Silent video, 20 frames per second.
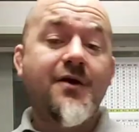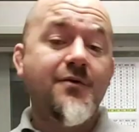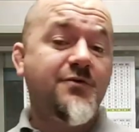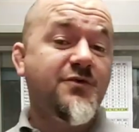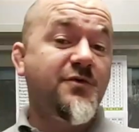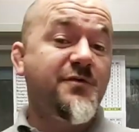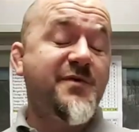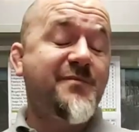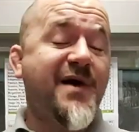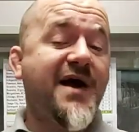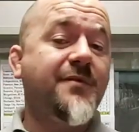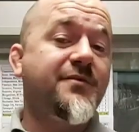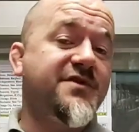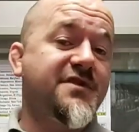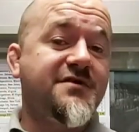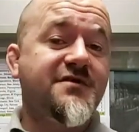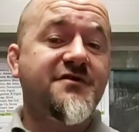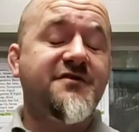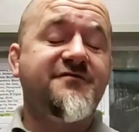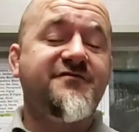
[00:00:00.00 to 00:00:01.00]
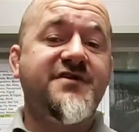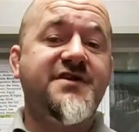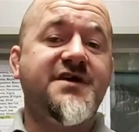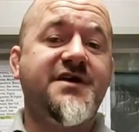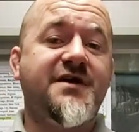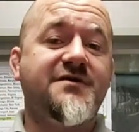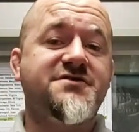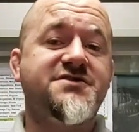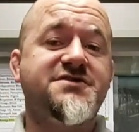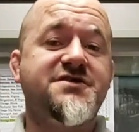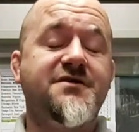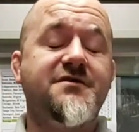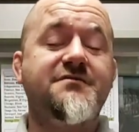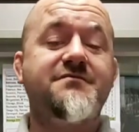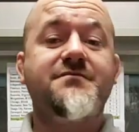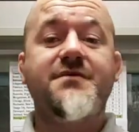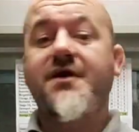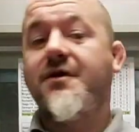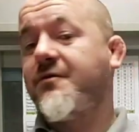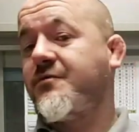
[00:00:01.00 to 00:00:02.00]
We'll be back with another video
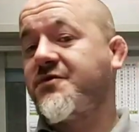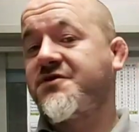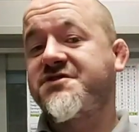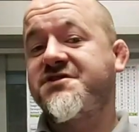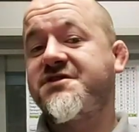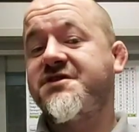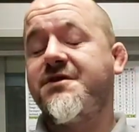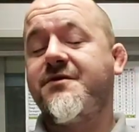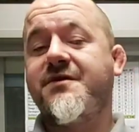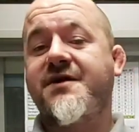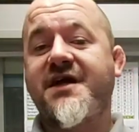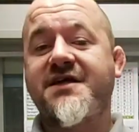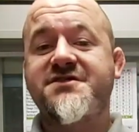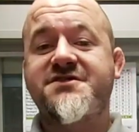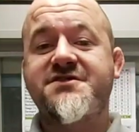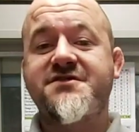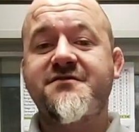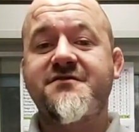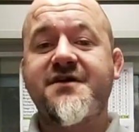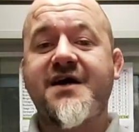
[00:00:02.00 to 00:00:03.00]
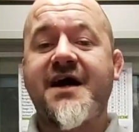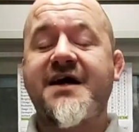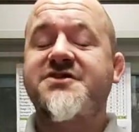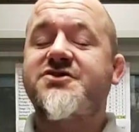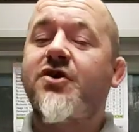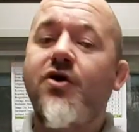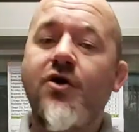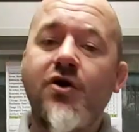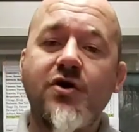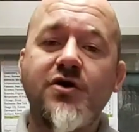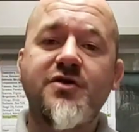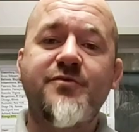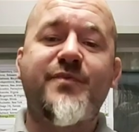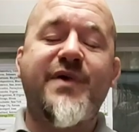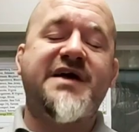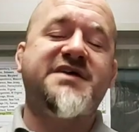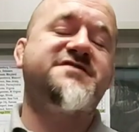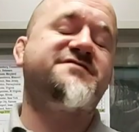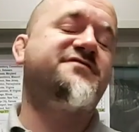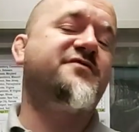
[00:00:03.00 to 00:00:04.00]
soon. We'll see you again soon, guys. All the
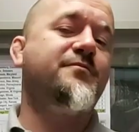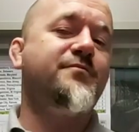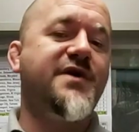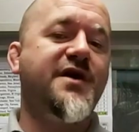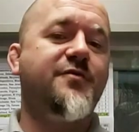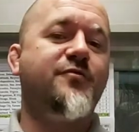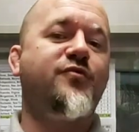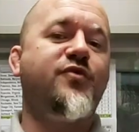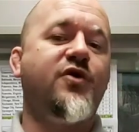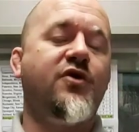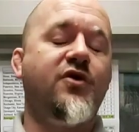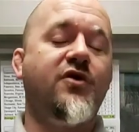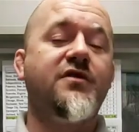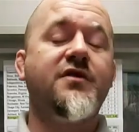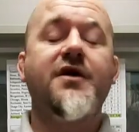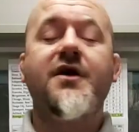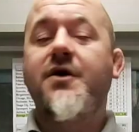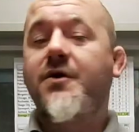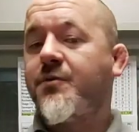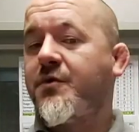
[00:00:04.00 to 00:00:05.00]
best from me and Paul.